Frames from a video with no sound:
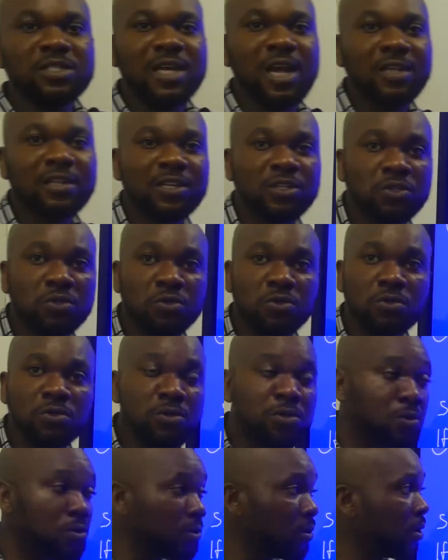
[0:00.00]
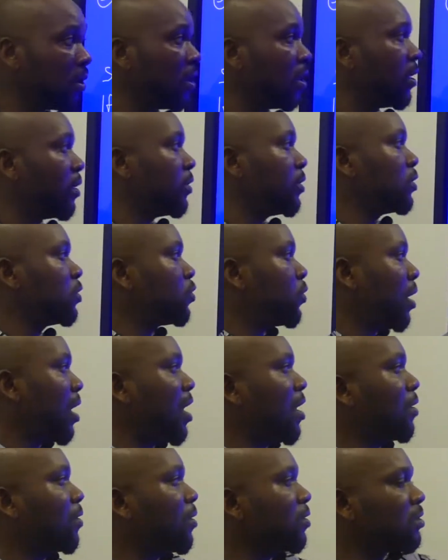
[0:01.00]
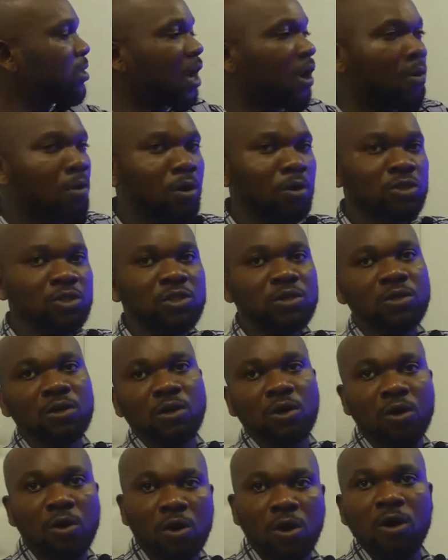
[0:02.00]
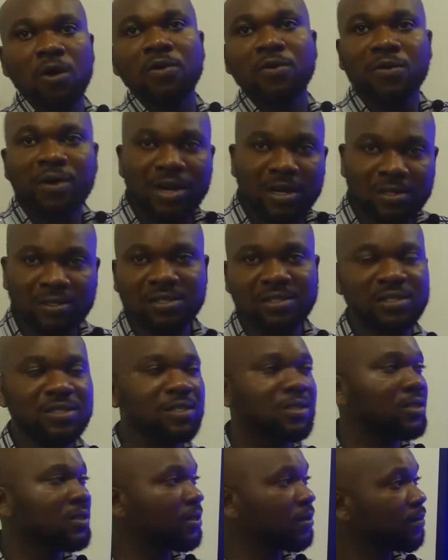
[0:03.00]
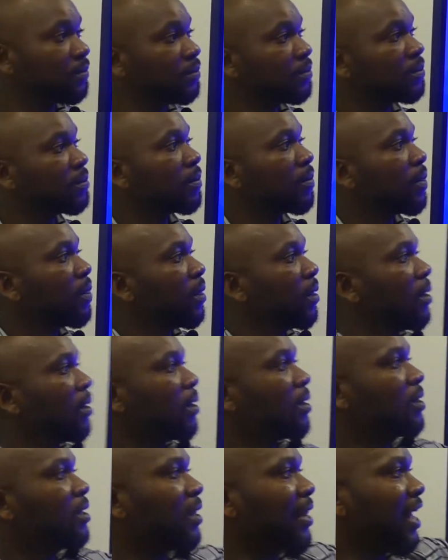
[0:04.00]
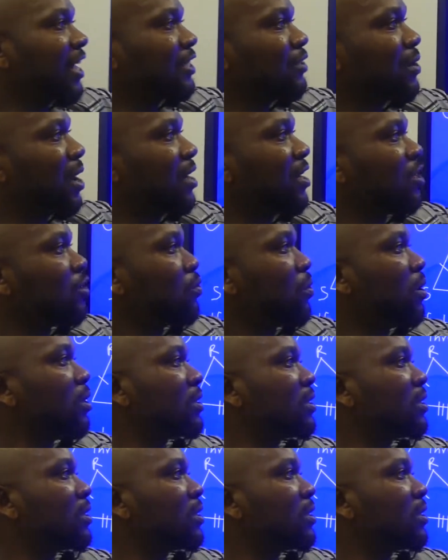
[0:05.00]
that the two triangles are what? Congruent. The last one is what?